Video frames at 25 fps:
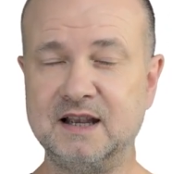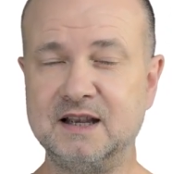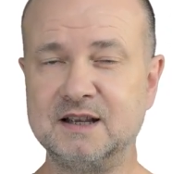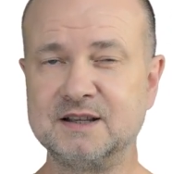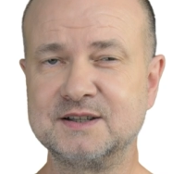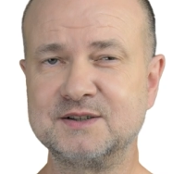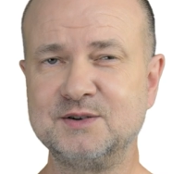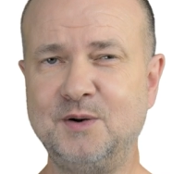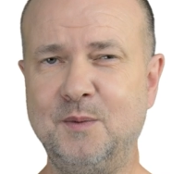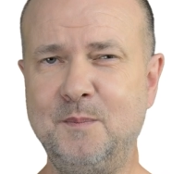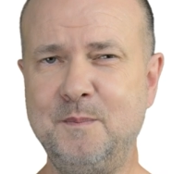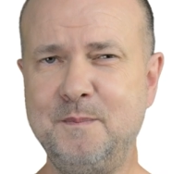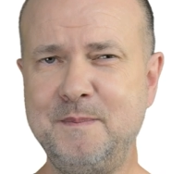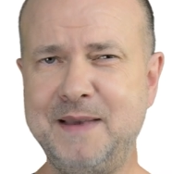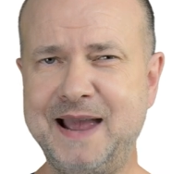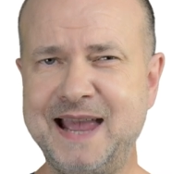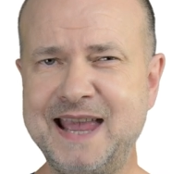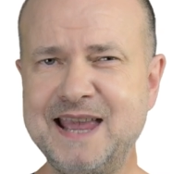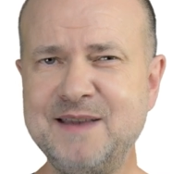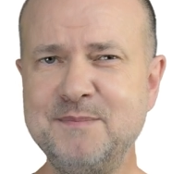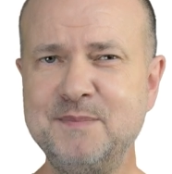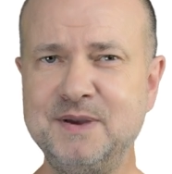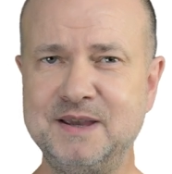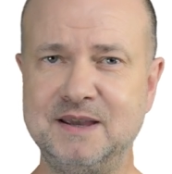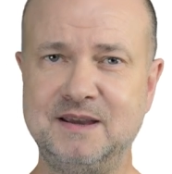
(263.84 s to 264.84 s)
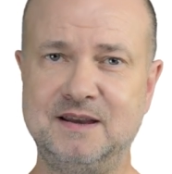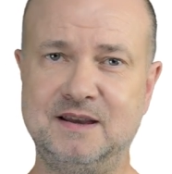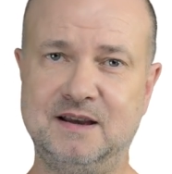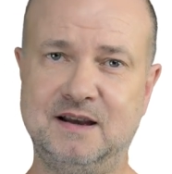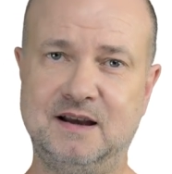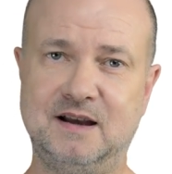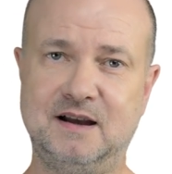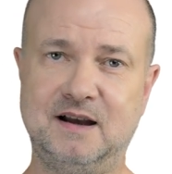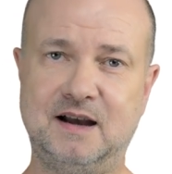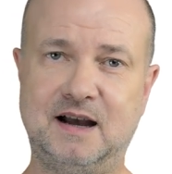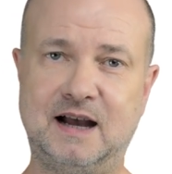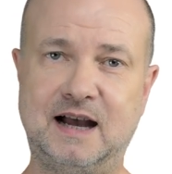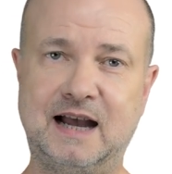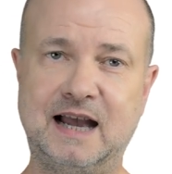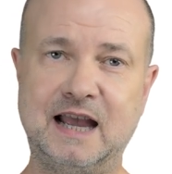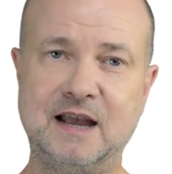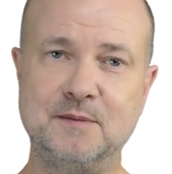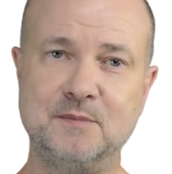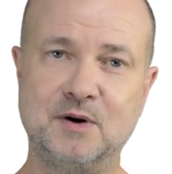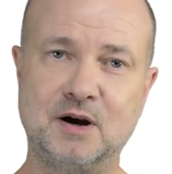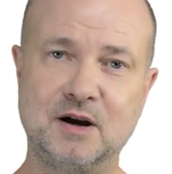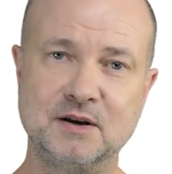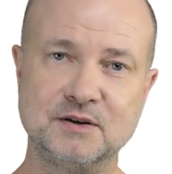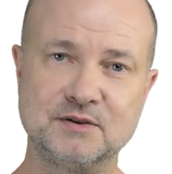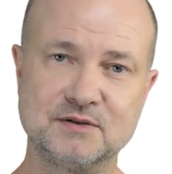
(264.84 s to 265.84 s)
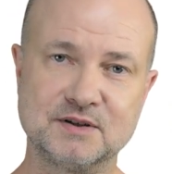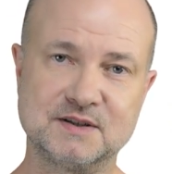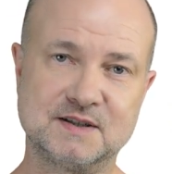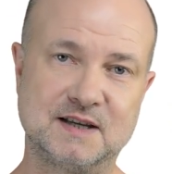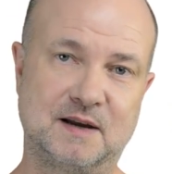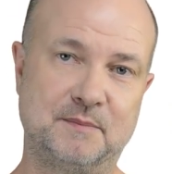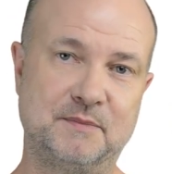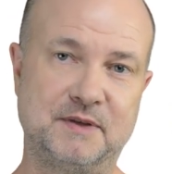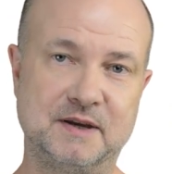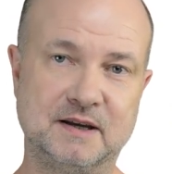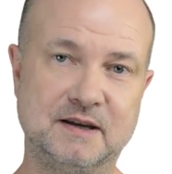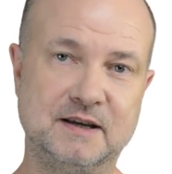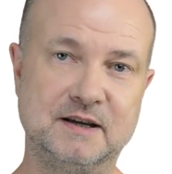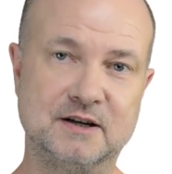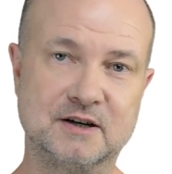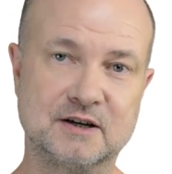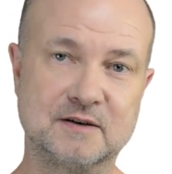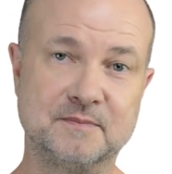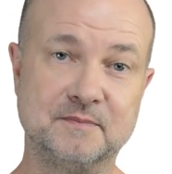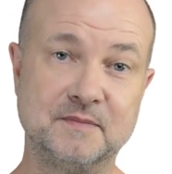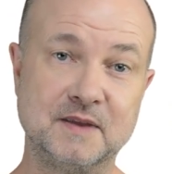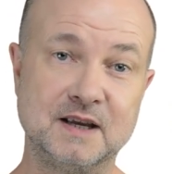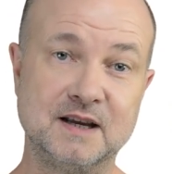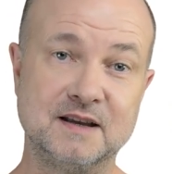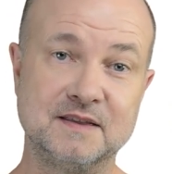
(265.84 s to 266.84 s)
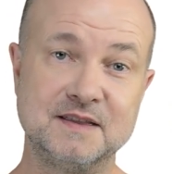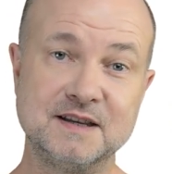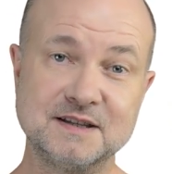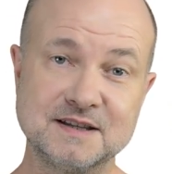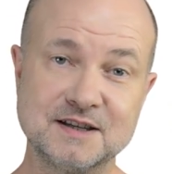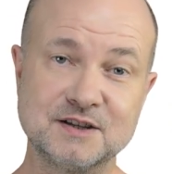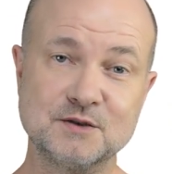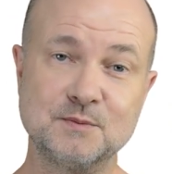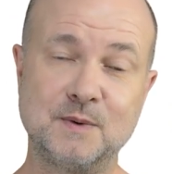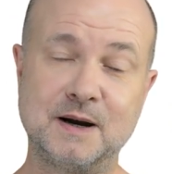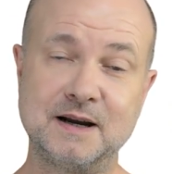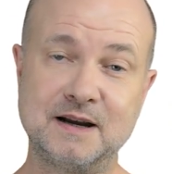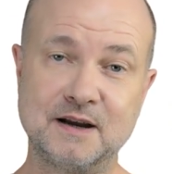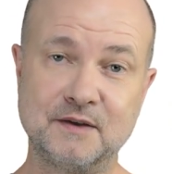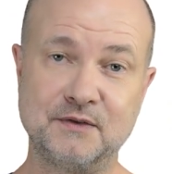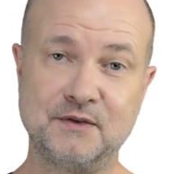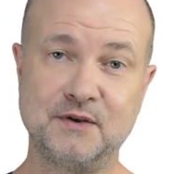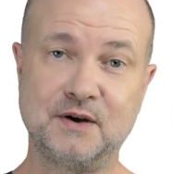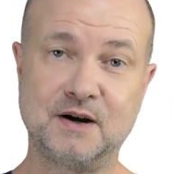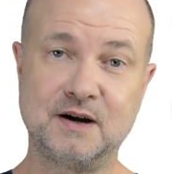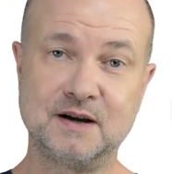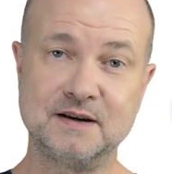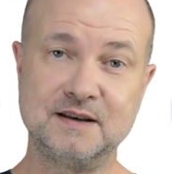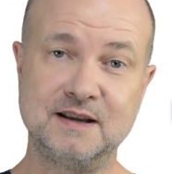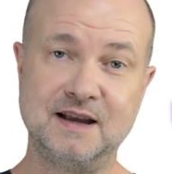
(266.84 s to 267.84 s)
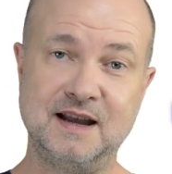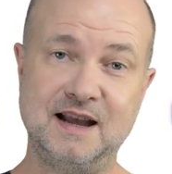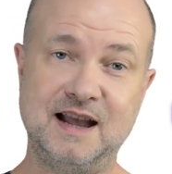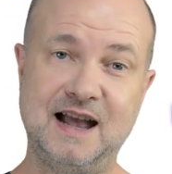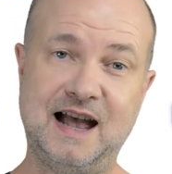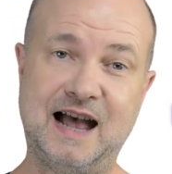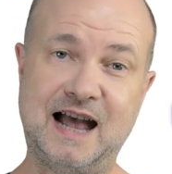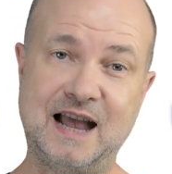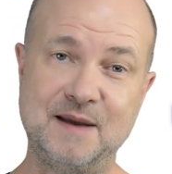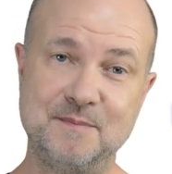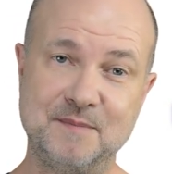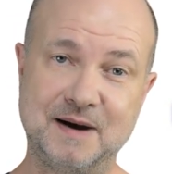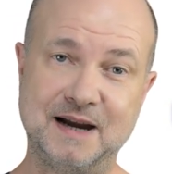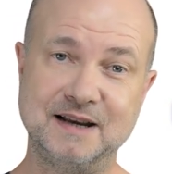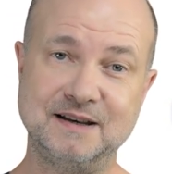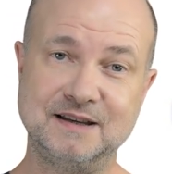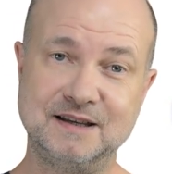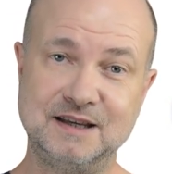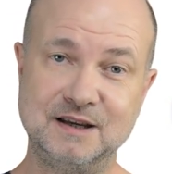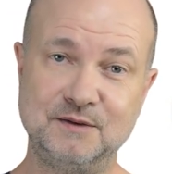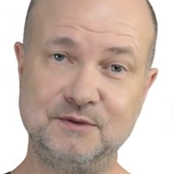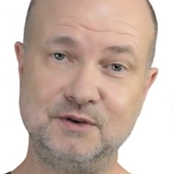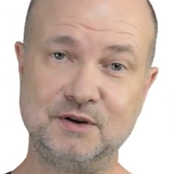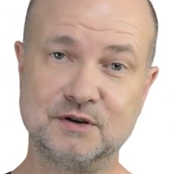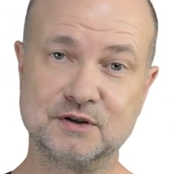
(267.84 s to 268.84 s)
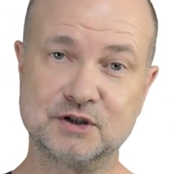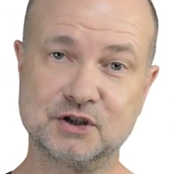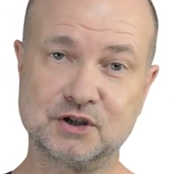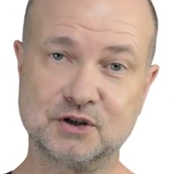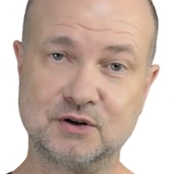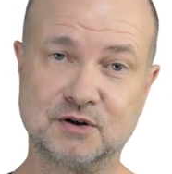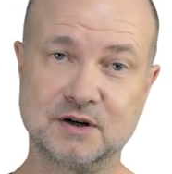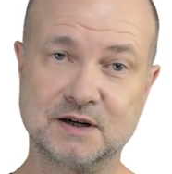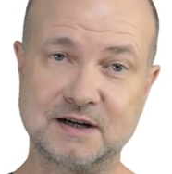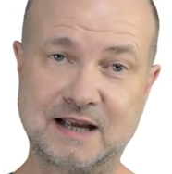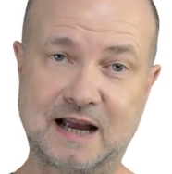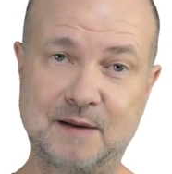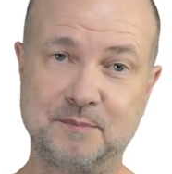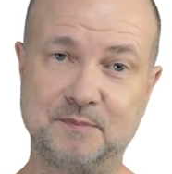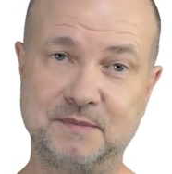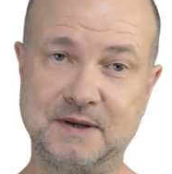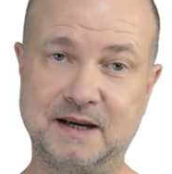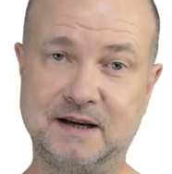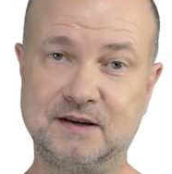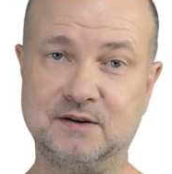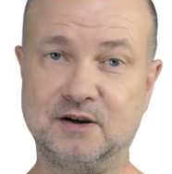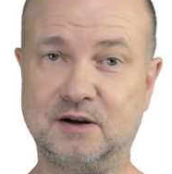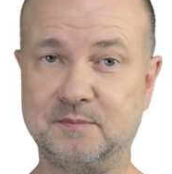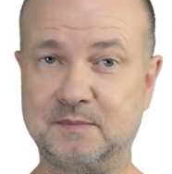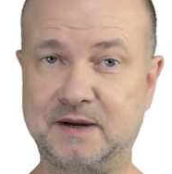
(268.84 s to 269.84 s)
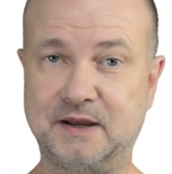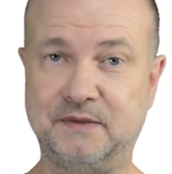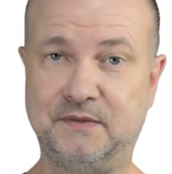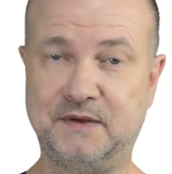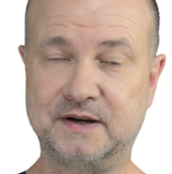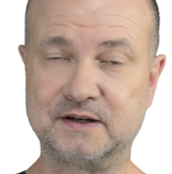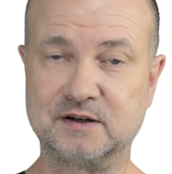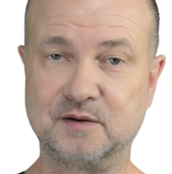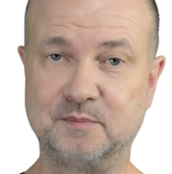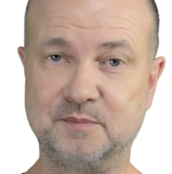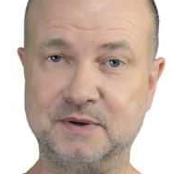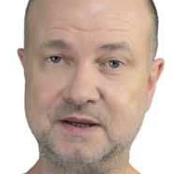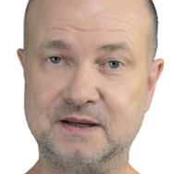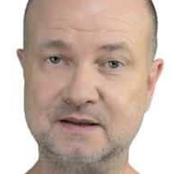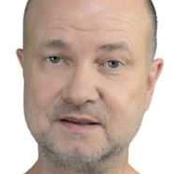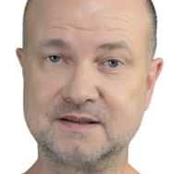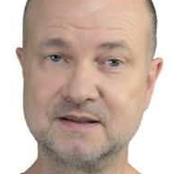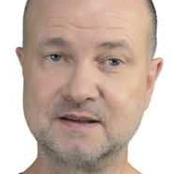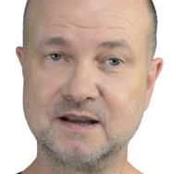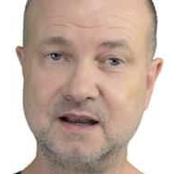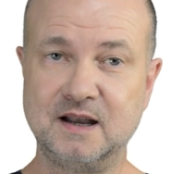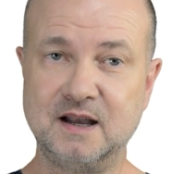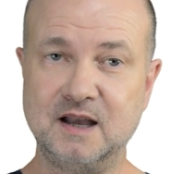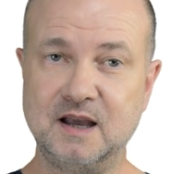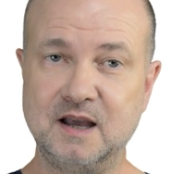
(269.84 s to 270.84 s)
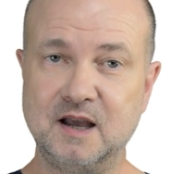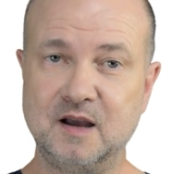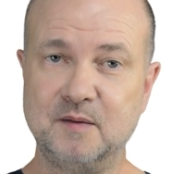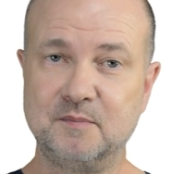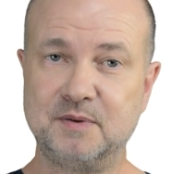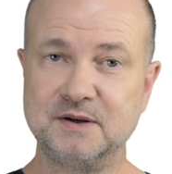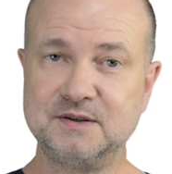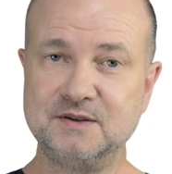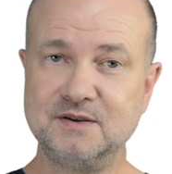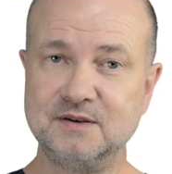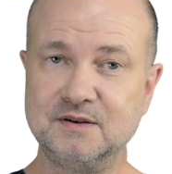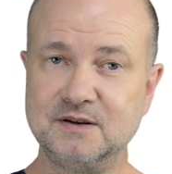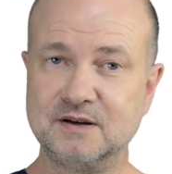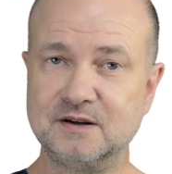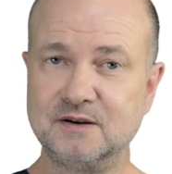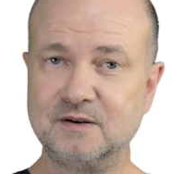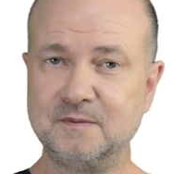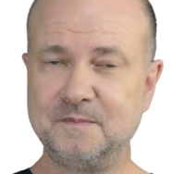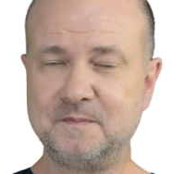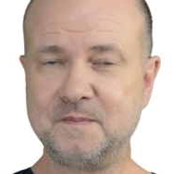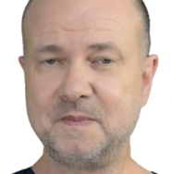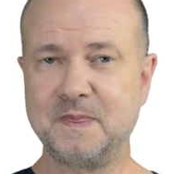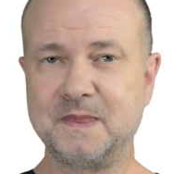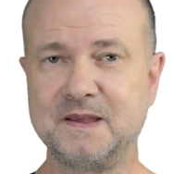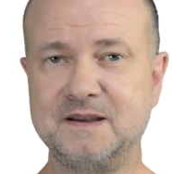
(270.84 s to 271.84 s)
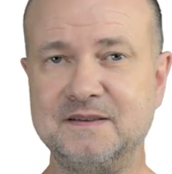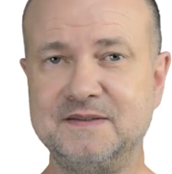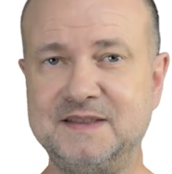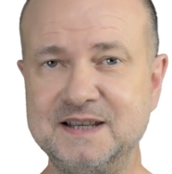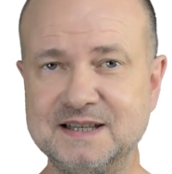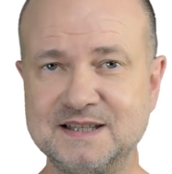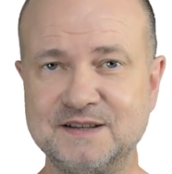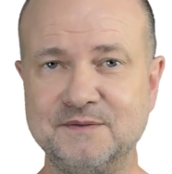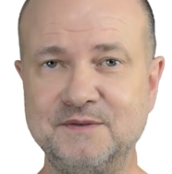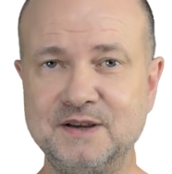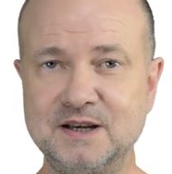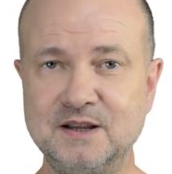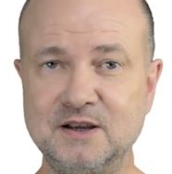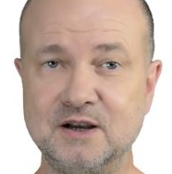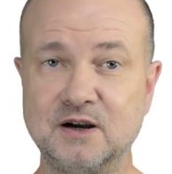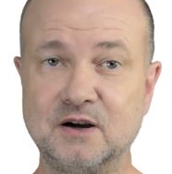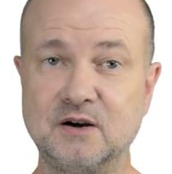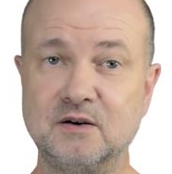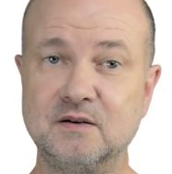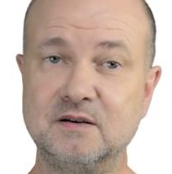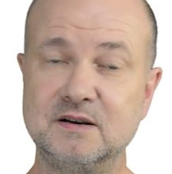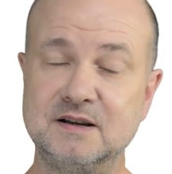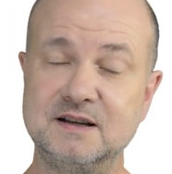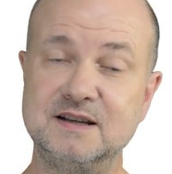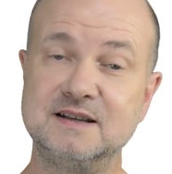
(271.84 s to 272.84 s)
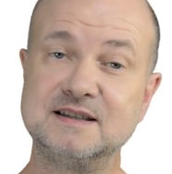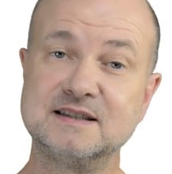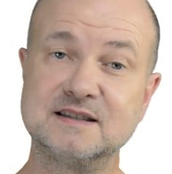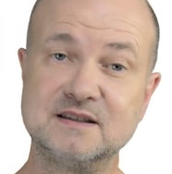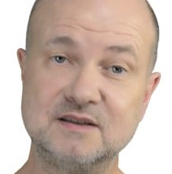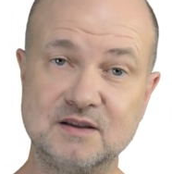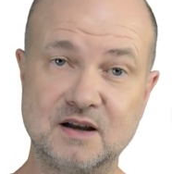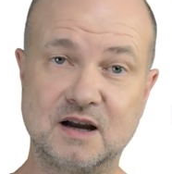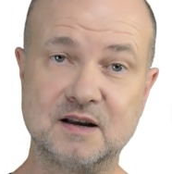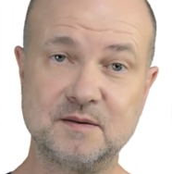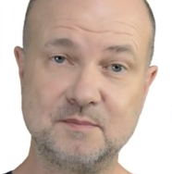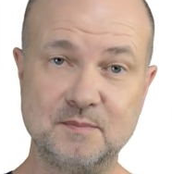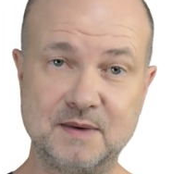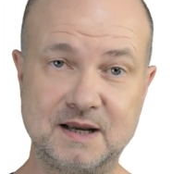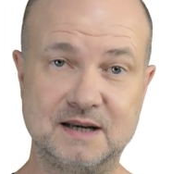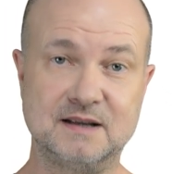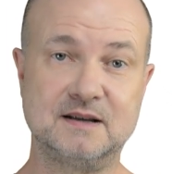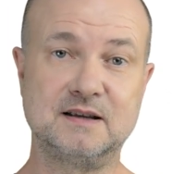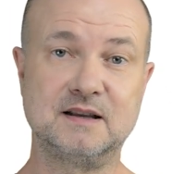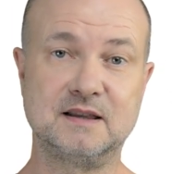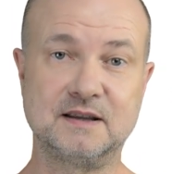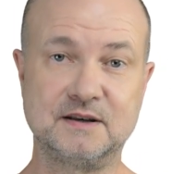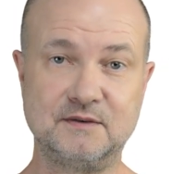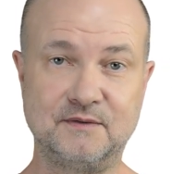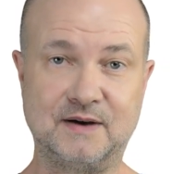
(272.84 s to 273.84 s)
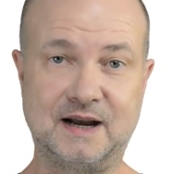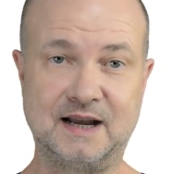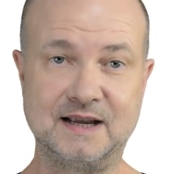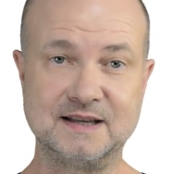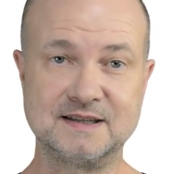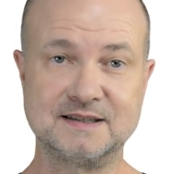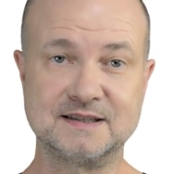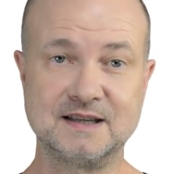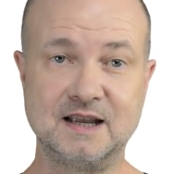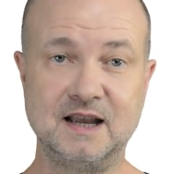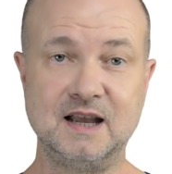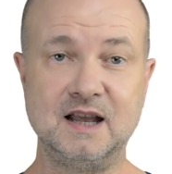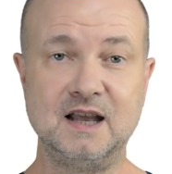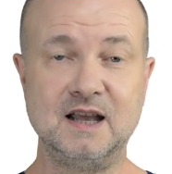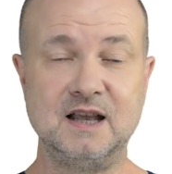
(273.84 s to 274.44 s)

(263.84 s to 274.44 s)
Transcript: So maybe I am onto something here. This is why I thought I might give you a short update on my therapies. But you know, this video is not medical advice.